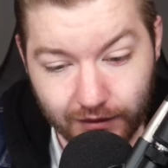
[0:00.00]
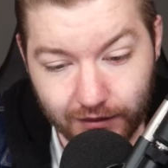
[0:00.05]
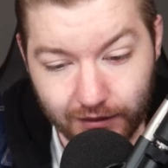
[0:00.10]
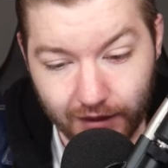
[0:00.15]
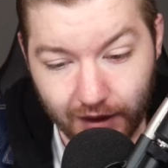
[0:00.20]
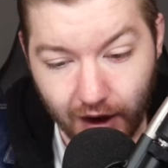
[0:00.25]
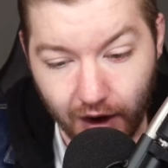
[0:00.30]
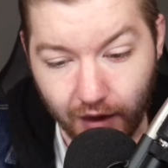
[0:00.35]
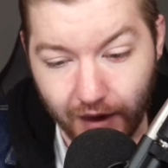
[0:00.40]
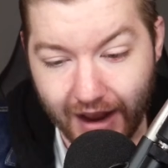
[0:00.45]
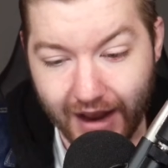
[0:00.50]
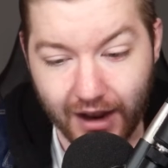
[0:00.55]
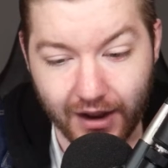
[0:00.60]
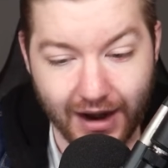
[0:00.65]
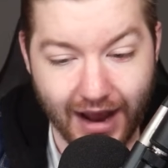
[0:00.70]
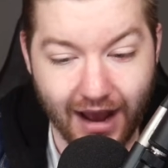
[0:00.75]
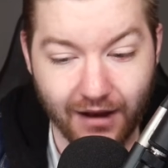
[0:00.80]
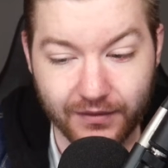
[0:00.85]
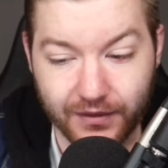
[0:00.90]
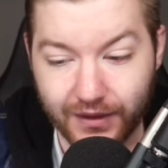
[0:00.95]
Oh, hang on.
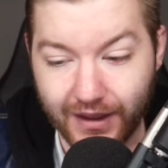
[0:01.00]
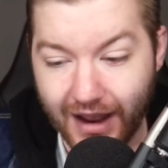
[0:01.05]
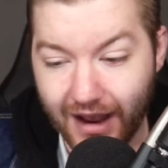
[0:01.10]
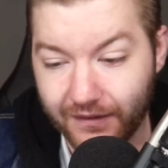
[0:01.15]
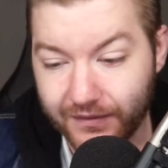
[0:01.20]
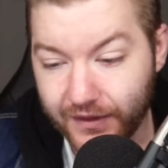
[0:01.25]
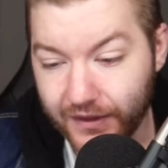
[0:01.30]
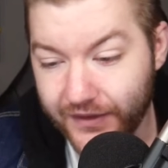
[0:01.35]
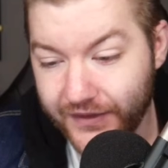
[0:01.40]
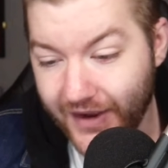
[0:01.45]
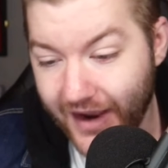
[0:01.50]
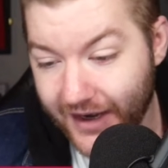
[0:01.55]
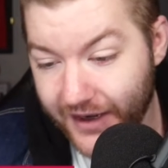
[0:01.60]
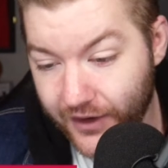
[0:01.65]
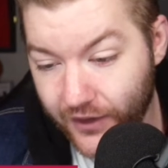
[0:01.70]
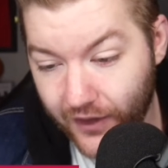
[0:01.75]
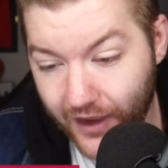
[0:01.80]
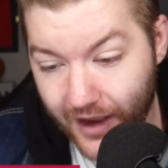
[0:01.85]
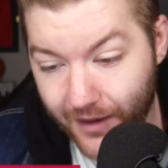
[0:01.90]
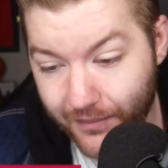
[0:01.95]
After the after the
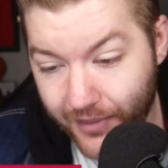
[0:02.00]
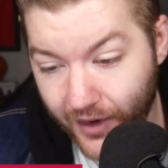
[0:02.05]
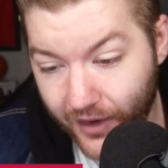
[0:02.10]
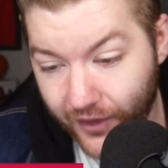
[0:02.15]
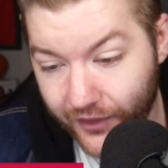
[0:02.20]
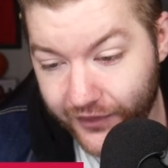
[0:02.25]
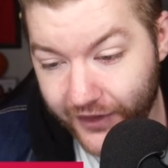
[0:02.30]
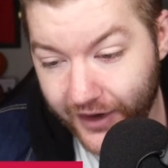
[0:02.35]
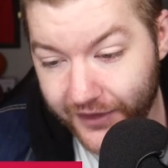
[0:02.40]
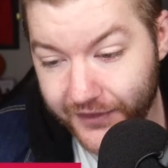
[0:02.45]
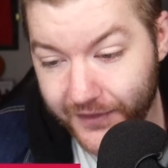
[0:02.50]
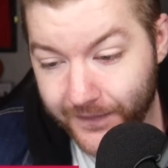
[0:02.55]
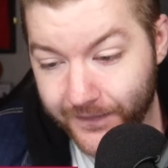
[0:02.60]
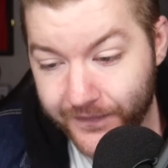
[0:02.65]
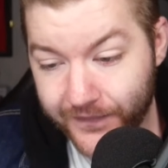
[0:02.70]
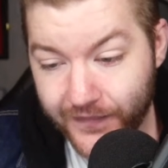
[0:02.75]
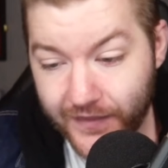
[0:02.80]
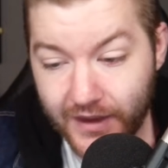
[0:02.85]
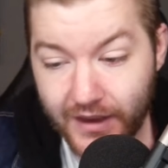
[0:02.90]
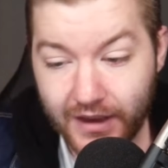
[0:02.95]
technical, I apologize.
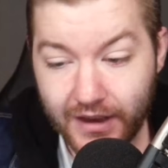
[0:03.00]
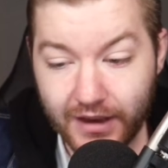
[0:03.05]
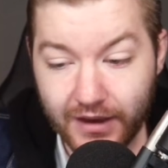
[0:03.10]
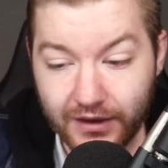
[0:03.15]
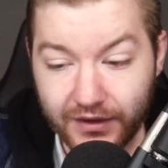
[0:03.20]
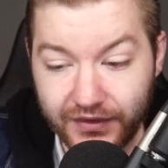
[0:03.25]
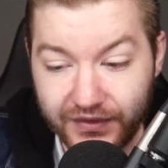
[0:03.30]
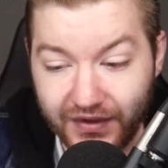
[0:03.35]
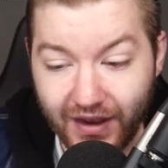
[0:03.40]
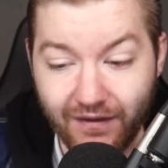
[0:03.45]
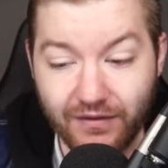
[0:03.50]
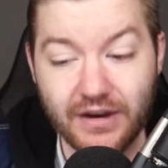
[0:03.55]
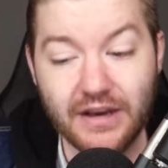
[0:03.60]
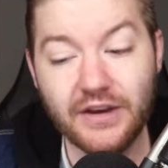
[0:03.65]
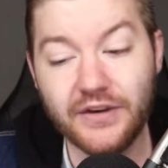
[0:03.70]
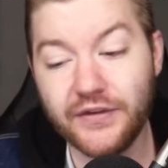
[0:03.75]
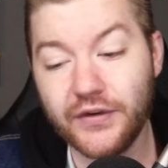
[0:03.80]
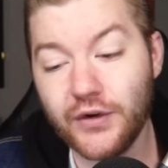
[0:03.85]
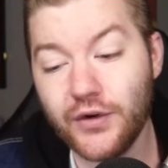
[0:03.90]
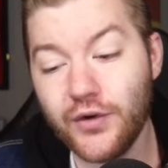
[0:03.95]

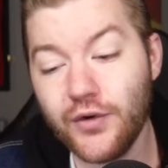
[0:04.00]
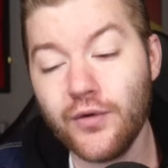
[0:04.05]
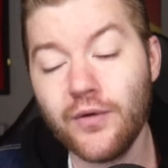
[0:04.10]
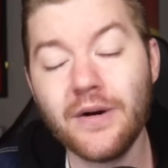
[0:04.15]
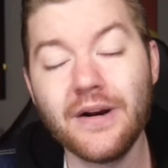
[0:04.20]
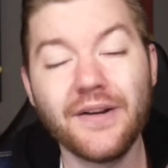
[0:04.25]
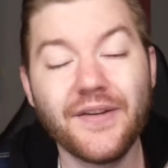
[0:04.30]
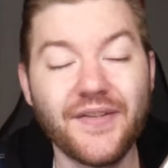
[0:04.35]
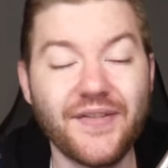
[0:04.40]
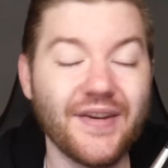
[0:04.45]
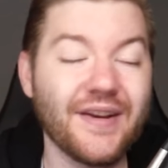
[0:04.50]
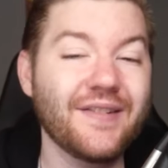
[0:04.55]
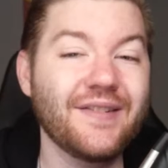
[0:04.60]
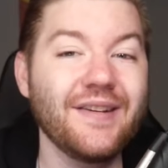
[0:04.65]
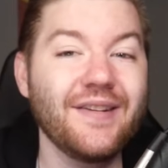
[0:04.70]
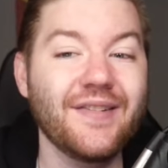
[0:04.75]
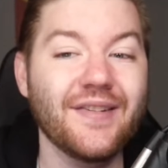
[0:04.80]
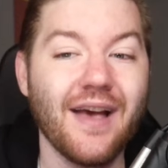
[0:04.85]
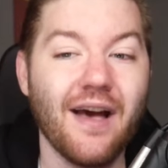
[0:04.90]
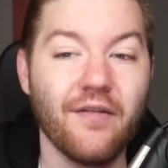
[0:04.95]
72
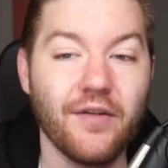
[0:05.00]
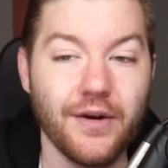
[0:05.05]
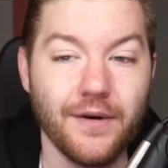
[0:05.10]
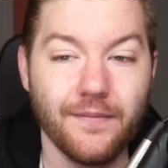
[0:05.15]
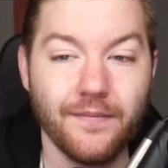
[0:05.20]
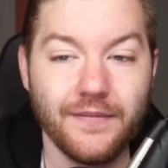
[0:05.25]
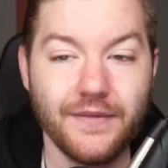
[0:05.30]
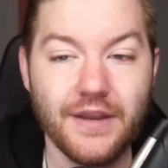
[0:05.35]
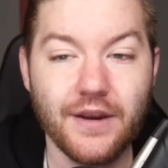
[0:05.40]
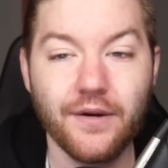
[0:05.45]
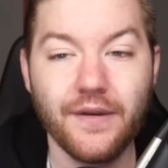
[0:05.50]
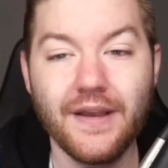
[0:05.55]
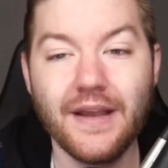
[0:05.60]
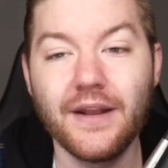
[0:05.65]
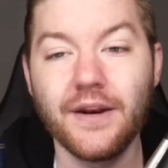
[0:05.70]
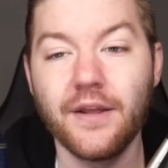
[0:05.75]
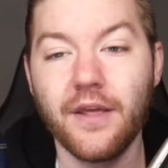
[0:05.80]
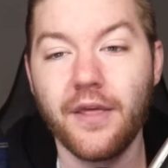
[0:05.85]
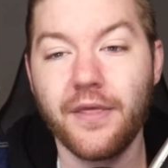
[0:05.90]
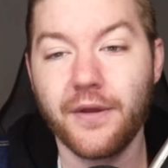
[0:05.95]
67 near the
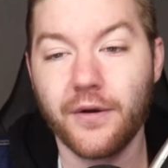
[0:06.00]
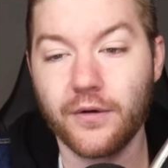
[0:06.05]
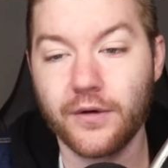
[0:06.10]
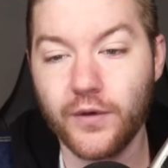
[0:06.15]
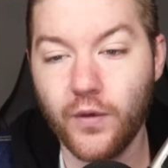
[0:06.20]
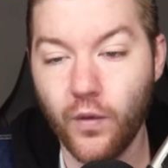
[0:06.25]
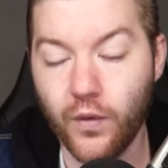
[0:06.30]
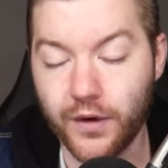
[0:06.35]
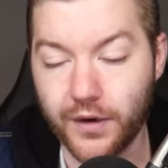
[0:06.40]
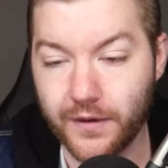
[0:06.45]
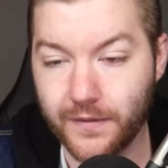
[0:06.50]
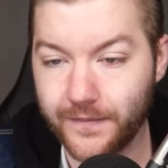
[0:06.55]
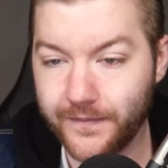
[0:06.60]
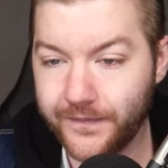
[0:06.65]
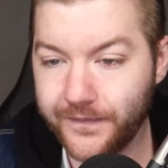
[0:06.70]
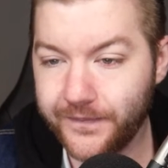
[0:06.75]
end of the third quarter.